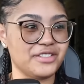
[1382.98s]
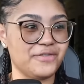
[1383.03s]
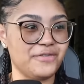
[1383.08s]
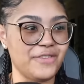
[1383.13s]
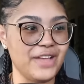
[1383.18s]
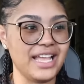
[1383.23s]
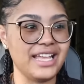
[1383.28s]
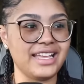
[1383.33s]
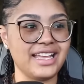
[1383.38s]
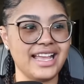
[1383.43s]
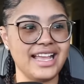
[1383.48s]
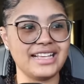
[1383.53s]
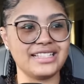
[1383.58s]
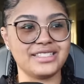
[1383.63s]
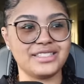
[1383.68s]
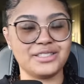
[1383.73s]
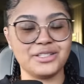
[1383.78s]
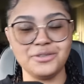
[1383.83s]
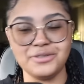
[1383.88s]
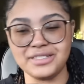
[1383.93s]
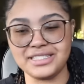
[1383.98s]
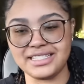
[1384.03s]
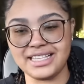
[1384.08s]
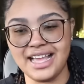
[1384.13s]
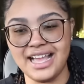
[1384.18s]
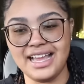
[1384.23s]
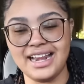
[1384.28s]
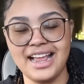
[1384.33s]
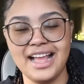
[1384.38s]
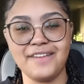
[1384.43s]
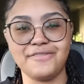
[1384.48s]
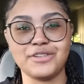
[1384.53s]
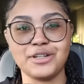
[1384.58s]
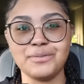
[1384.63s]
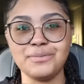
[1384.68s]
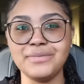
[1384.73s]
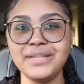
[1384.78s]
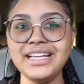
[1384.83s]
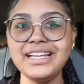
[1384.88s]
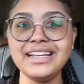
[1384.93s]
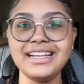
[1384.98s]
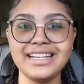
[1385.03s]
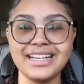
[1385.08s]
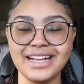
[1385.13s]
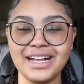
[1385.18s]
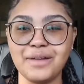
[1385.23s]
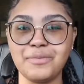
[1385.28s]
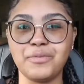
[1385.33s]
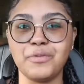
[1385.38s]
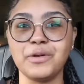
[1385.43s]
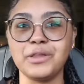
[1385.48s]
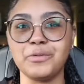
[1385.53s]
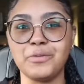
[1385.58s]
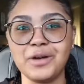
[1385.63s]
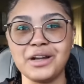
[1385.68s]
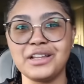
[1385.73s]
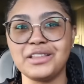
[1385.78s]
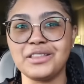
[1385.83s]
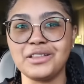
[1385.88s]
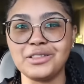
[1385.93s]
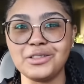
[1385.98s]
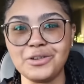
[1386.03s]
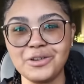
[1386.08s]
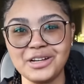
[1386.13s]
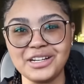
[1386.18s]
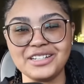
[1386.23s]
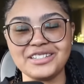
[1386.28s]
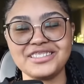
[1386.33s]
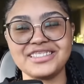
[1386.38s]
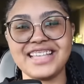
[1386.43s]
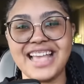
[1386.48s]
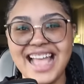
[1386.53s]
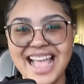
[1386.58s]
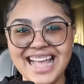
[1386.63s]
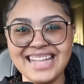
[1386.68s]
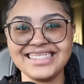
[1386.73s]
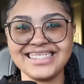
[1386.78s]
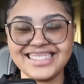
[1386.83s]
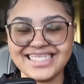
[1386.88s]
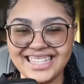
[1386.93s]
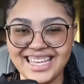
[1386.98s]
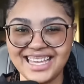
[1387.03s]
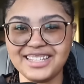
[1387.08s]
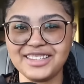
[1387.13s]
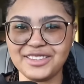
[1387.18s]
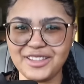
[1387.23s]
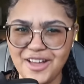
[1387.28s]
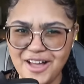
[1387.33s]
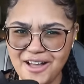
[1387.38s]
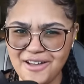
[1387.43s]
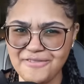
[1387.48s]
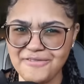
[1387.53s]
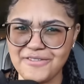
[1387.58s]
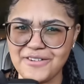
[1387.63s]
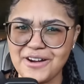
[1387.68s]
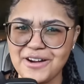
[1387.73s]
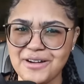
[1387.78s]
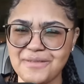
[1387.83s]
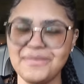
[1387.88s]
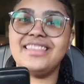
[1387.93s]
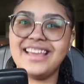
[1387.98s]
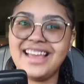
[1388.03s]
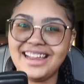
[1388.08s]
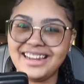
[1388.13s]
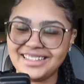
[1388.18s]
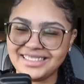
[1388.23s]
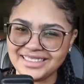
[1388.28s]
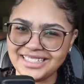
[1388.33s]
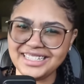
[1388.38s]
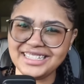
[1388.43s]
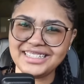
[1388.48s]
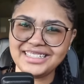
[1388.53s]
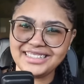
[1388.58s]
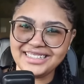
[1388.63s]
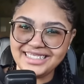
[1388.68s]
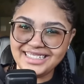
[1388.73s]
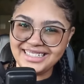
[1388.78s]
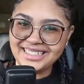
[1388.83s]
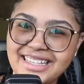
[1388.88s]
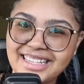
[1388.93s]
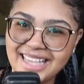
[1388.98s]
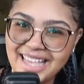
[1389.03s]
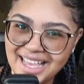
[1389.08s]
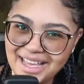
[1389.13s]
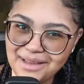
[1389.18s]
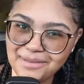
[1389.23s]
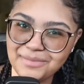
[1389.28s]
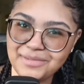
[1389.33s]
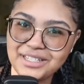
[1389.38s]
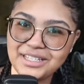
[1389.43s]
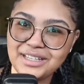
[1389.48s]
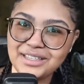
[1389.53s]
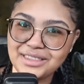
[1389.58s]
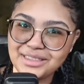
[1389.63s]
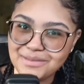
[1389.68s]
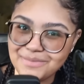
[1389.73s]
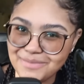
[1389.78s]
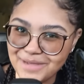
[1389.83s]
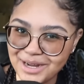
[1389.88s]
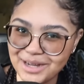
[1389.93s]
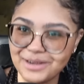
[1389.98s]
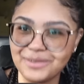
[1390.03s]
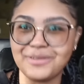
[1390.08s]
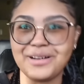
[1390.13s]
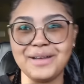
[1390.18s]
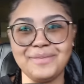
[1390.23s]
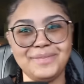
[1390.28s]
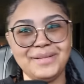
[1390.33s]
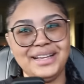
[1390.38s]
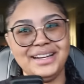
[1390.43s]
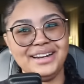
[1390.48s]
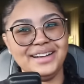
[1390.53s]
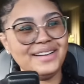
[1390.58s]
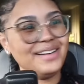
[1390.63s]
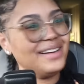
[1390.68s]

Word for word: fake ass after meeting up with one of the lawyers at said law firm that illegally kept the murder weapon.